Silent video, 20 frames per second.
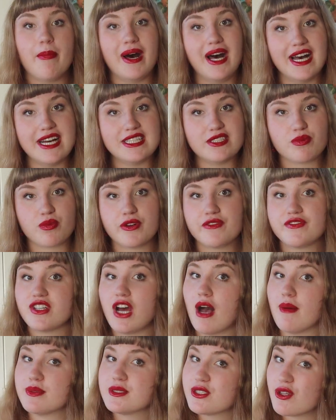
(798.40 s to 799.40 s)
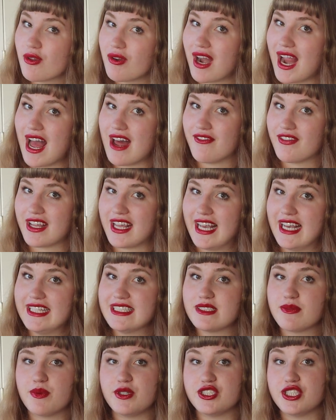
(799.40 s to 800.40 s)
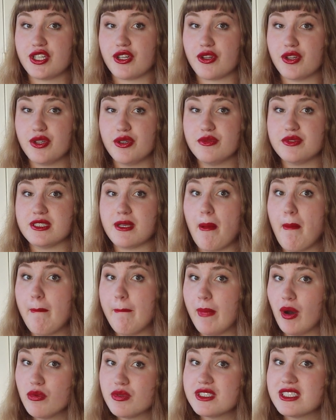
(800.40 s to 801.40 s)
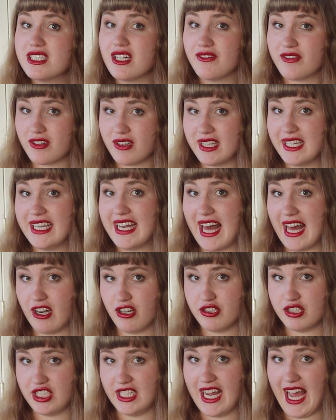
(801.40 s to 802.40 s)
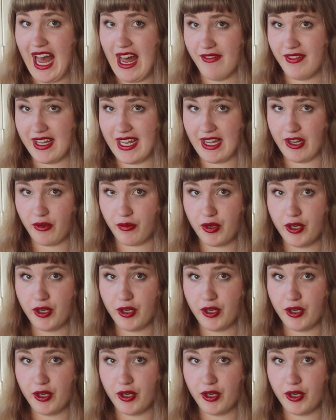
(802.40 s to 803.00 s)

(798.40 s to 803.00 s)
But rooftop solar advocates, which includes most of clean energy advocate